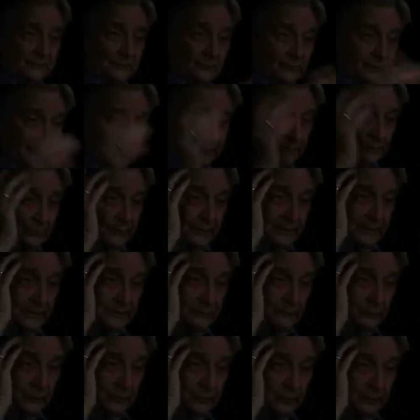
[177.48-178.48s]
the way the
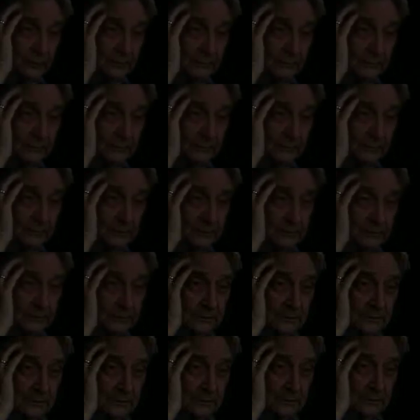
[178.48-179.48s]
brain works
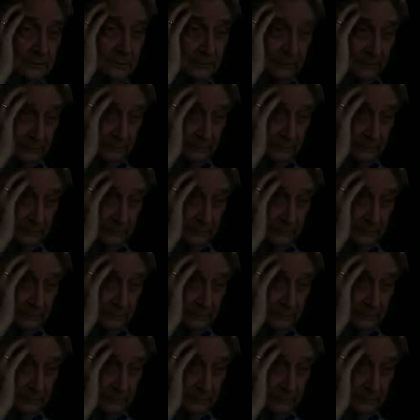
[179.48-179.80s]
in